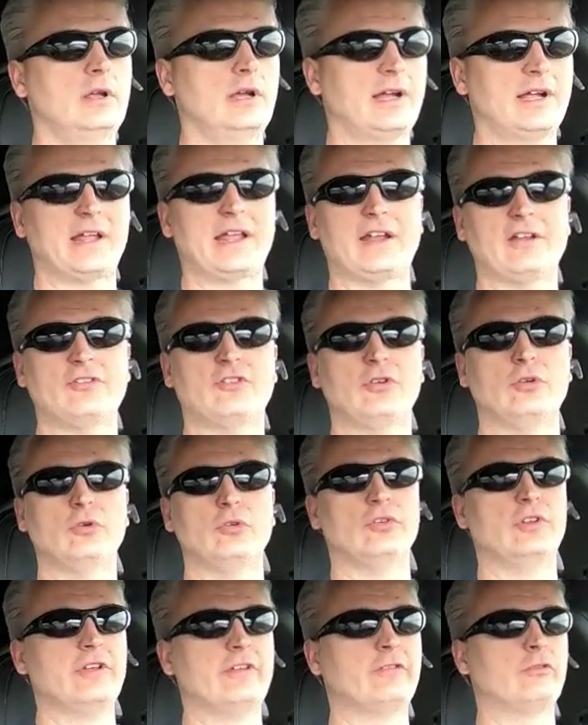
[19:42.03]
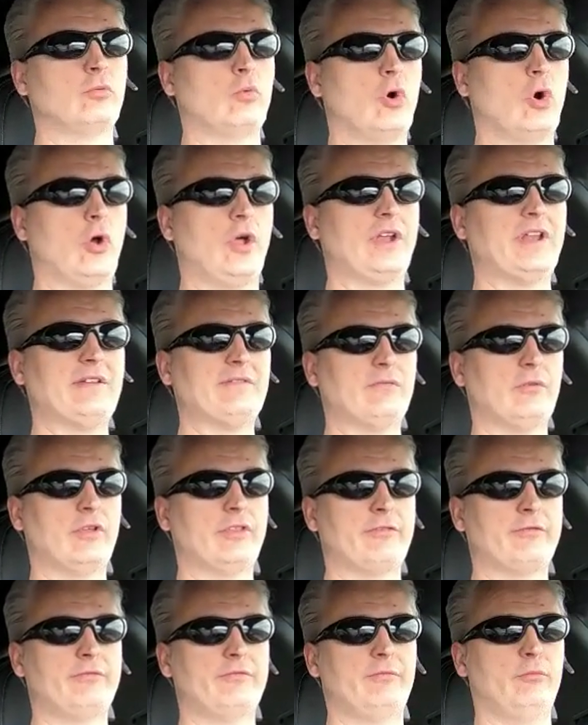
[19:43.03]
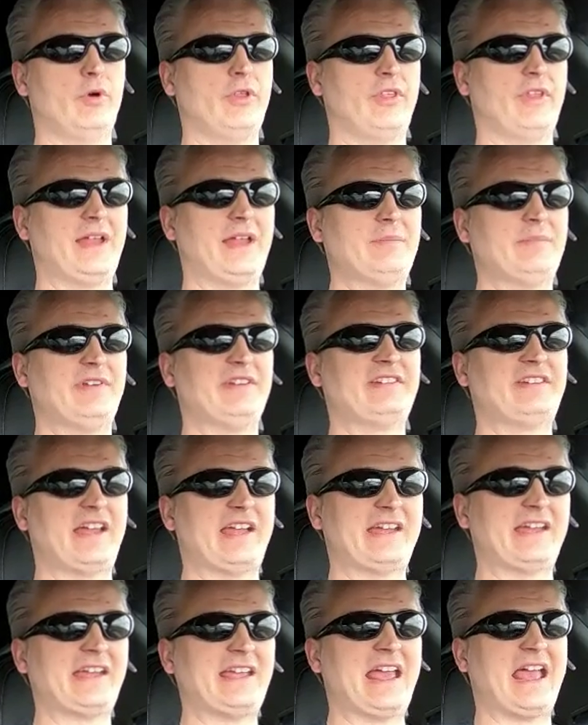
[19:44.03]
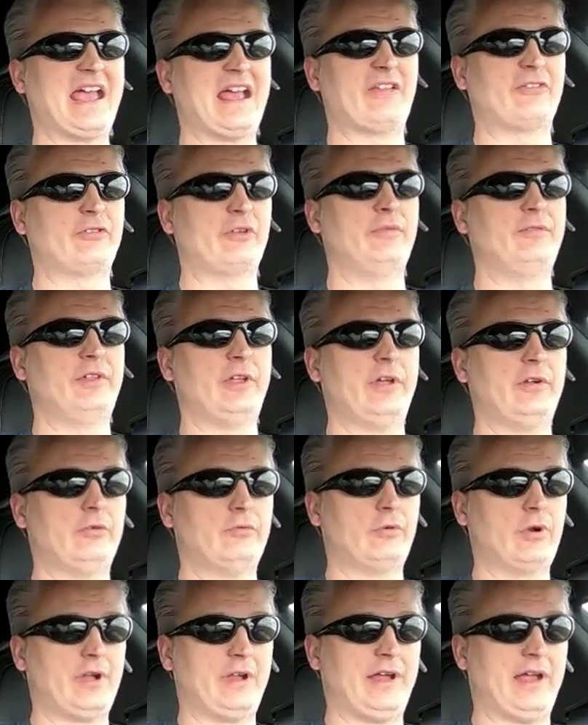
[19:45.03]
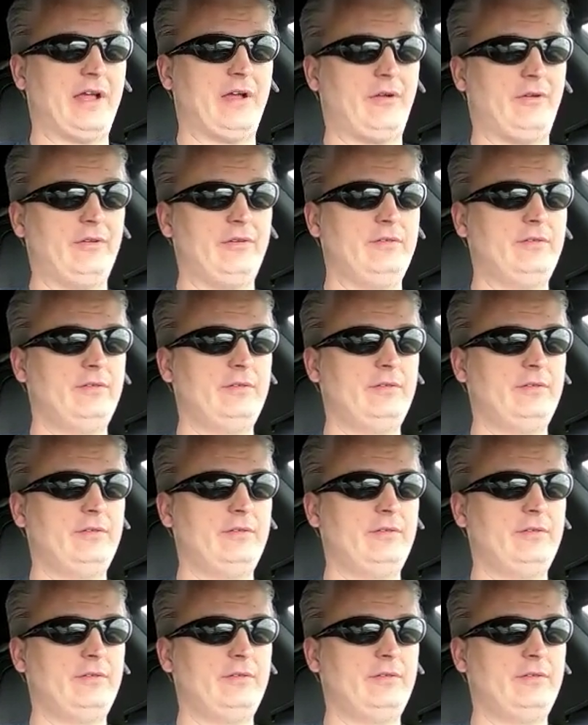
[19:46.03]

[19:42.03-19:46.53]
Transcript: I got to do at least one, even with, with an empty tank of gas. Hopefully I don't run out.